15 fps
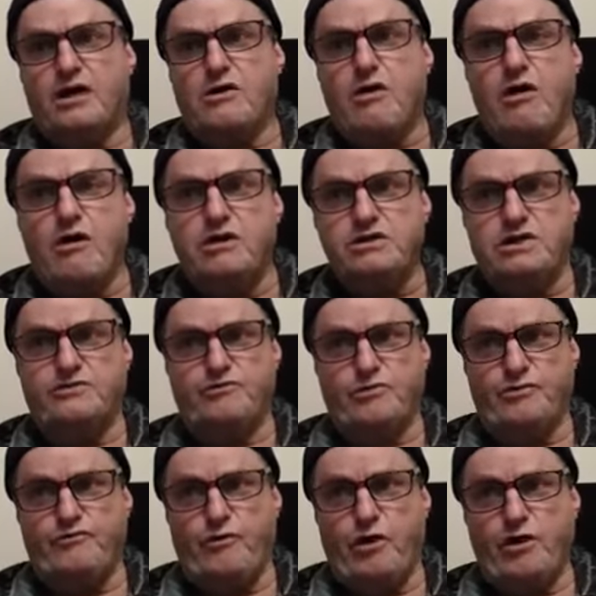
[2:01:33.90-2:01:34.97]
kind of
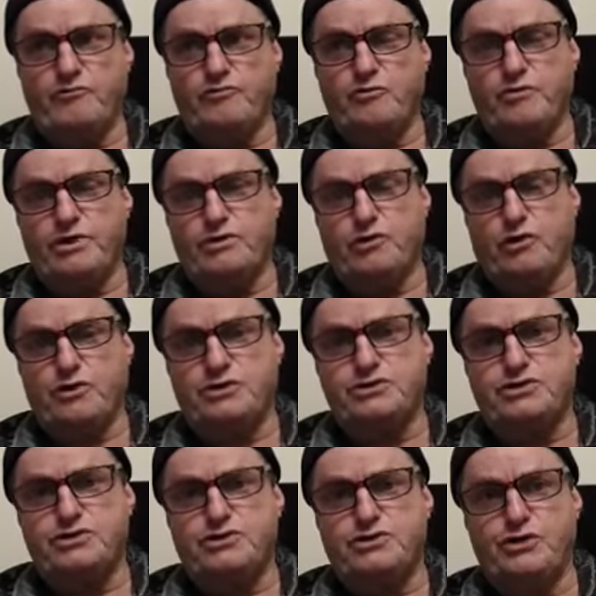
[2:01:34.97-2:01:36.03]
revival, but not
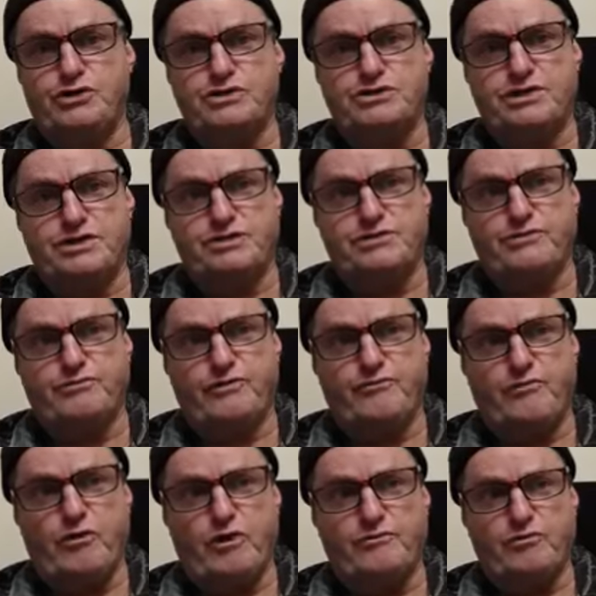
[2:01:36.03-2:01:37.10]
as the church thinks of
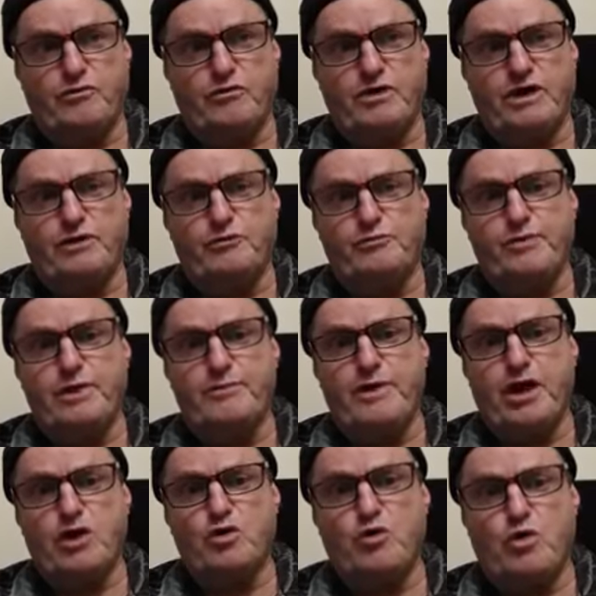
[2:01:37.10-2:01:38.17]
revival. It will be
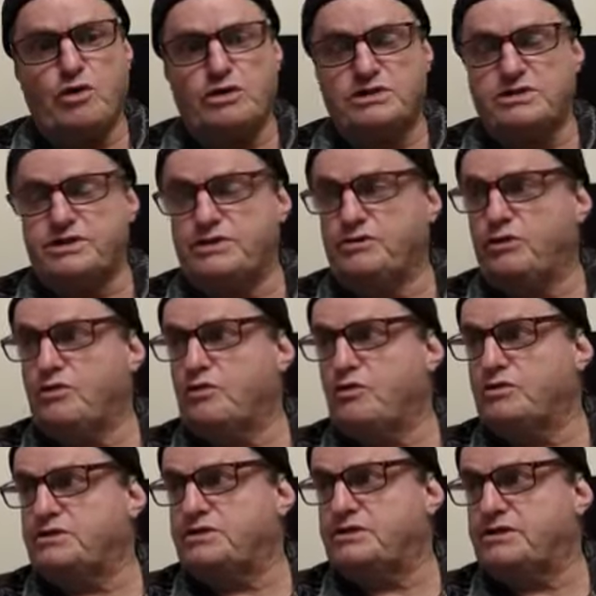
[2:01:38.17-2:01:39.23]
about quality, not
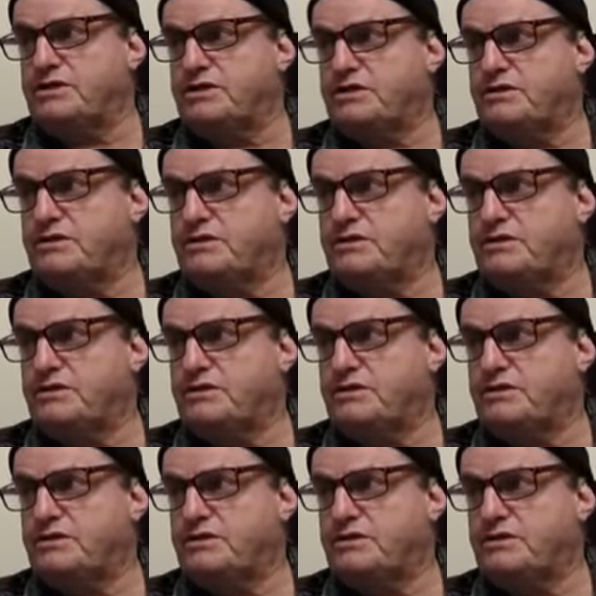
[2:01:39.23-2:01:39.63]
quantity.